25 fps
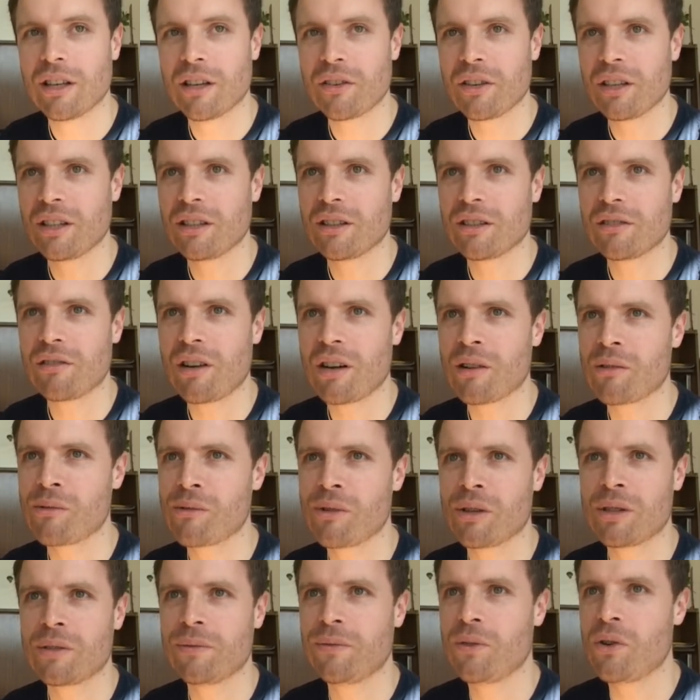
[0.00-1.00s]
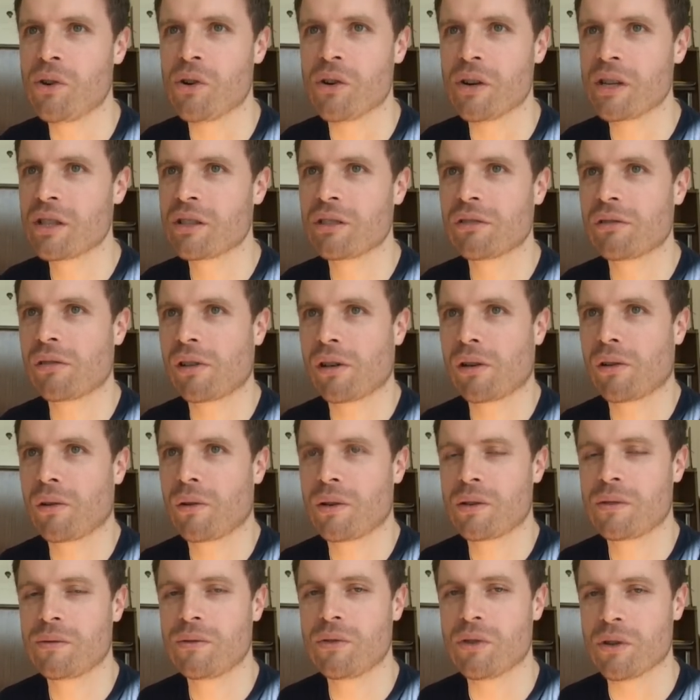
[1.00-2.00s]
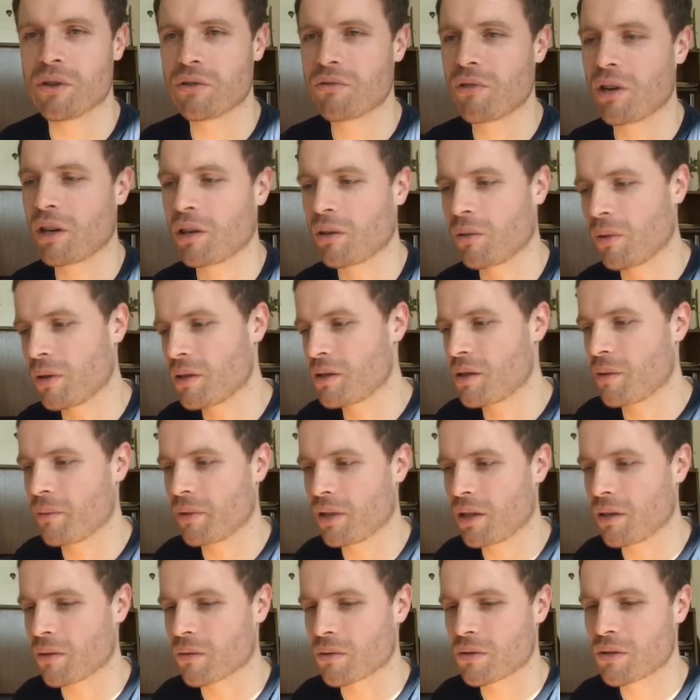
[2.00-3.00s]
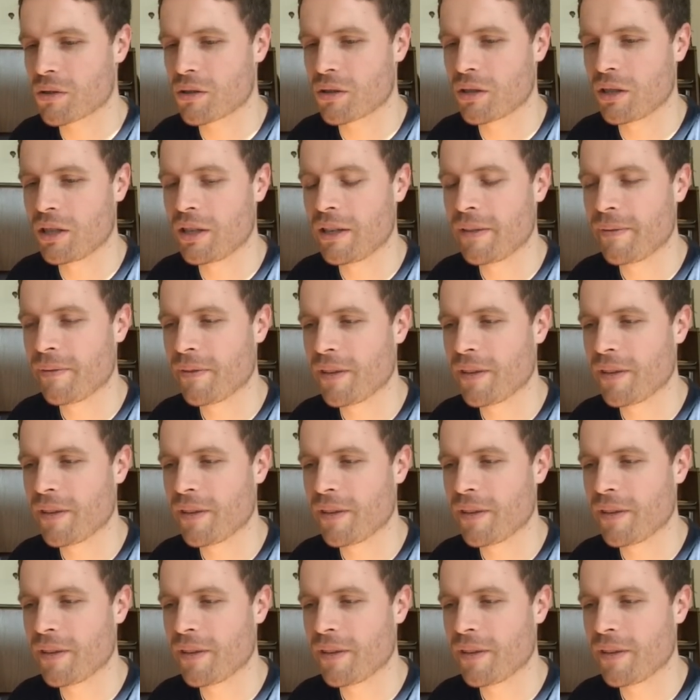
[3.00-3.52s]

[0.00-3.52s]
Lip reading: I think Dragon Quest 4 isn't Dragon Quest 4, it's Dragon Quest something else.